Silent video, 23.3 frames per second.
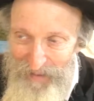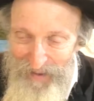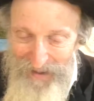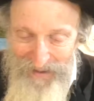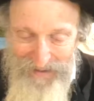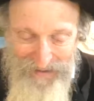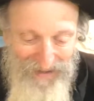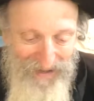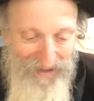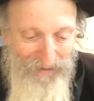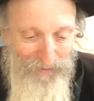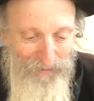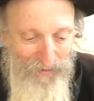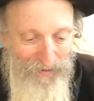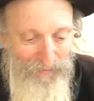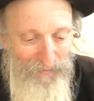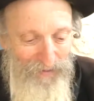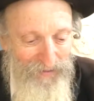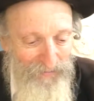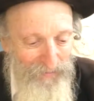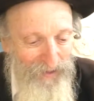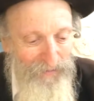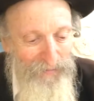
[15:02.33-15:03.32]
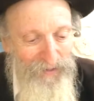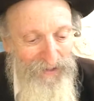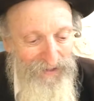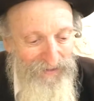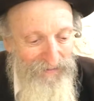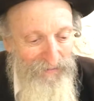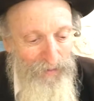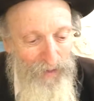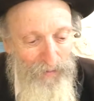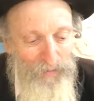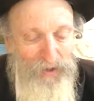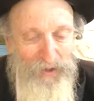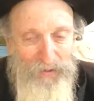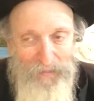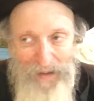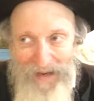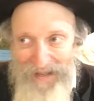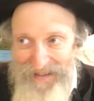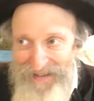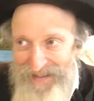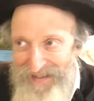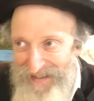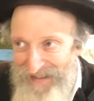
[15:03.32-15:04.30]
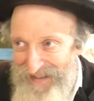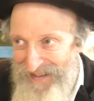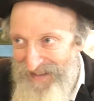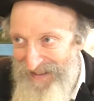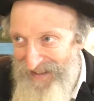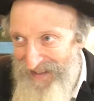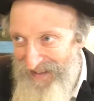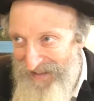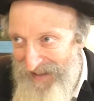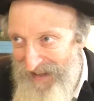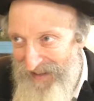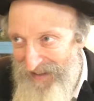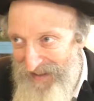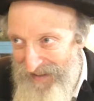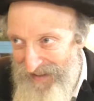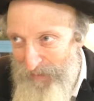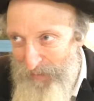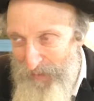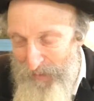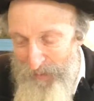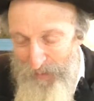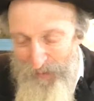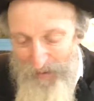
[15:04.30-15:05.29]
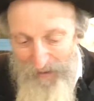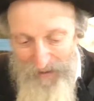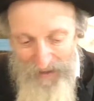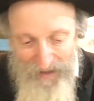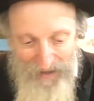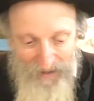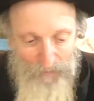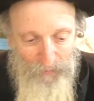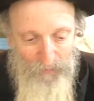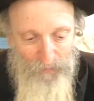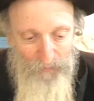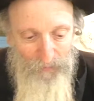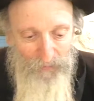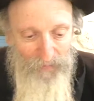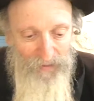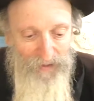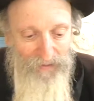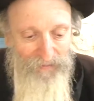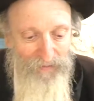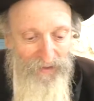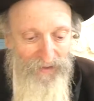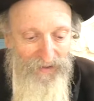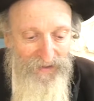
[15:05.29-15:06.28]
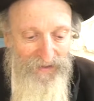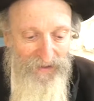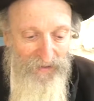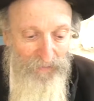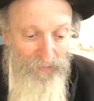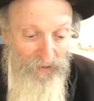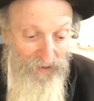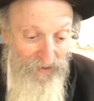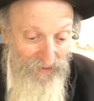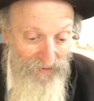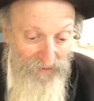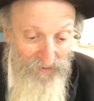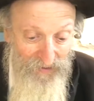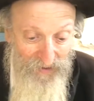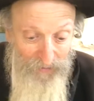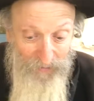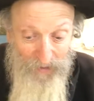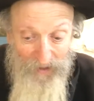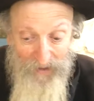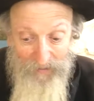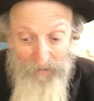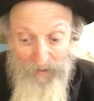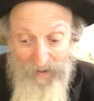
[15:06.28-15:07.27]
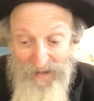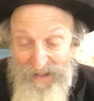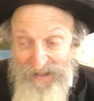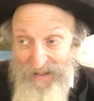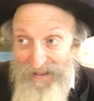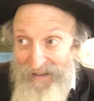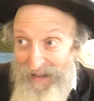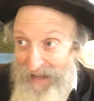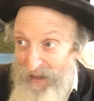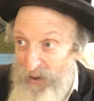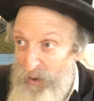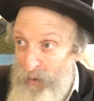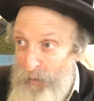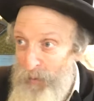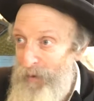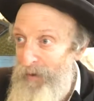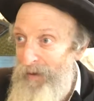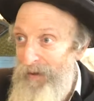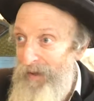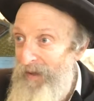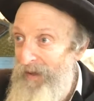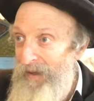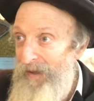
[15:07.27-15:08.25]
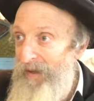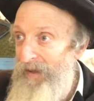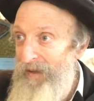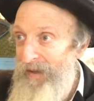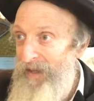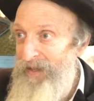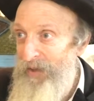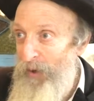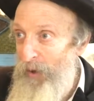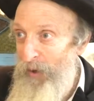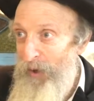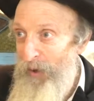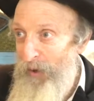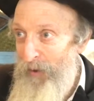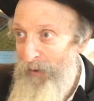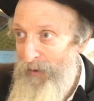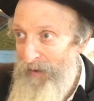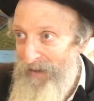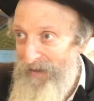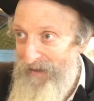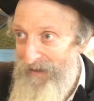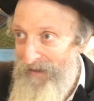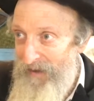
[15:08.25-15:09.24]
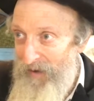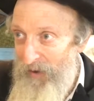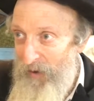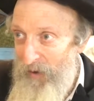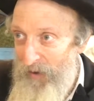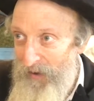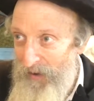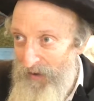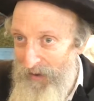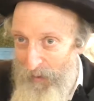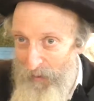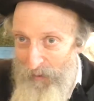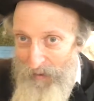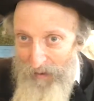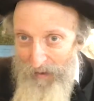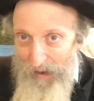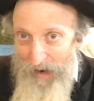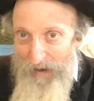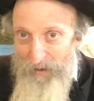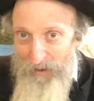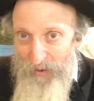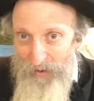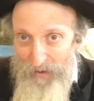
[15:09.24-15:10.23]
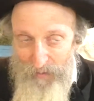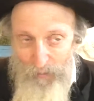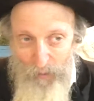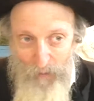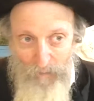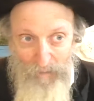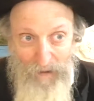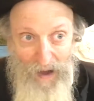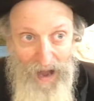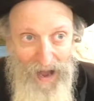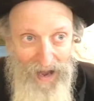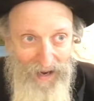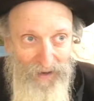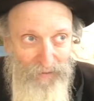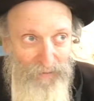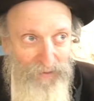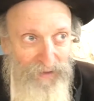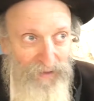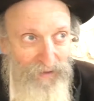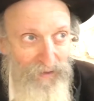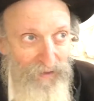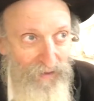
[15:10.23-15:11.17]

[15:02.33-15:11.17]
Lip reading: But there's a lot of Rebbe Shemaisis, things like that the people who got up from being very sick because of some kind of an intellectual hisoyos, that they were actually revived